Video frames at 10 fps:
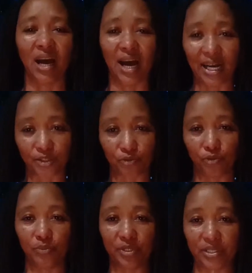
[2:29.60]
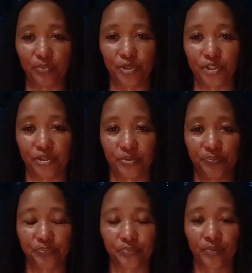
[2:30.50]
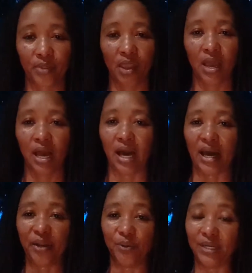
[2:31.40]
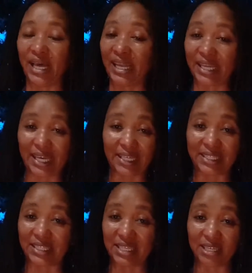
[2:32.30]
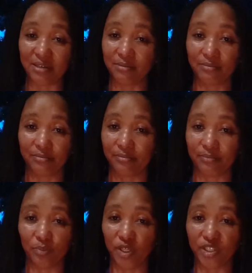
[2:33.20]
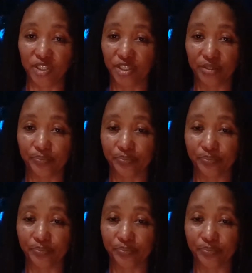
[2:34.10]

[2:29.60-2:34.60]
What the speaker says: at room temperature. I don't like the AC much.